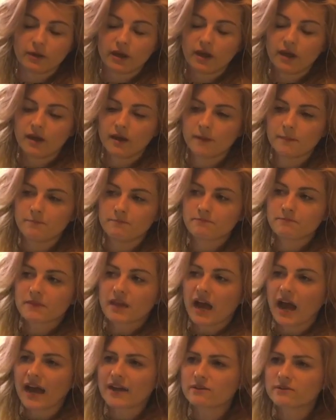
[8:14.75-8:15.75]

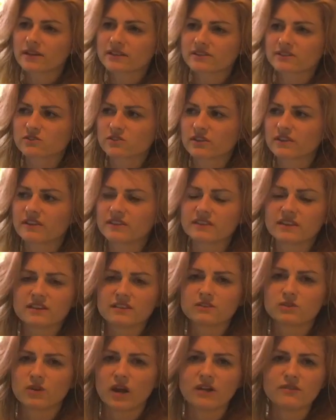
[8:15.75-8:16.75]
I don't necessarily think
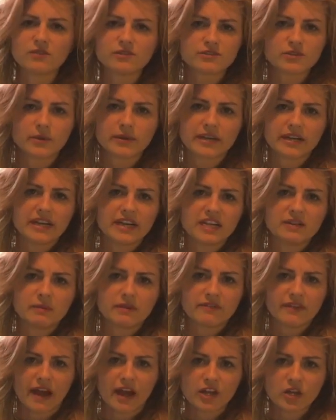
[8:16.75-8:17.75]
that gravel is going to need to
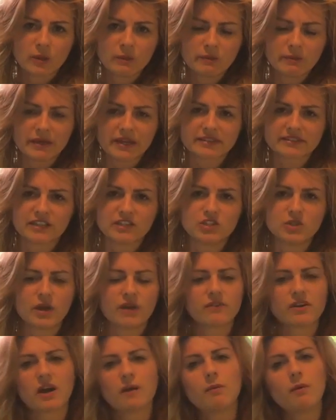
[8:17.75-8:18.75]
be vacuumed because I do
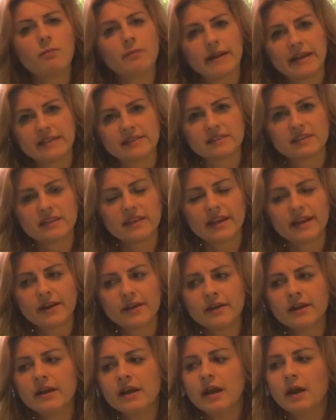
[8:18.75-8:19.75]
have a couple plants in
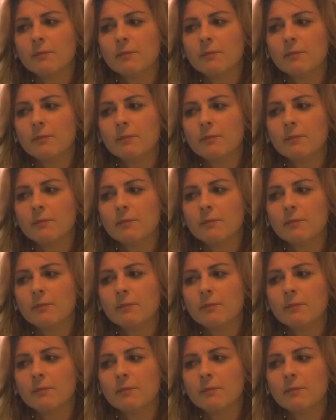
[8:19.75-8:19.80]
there,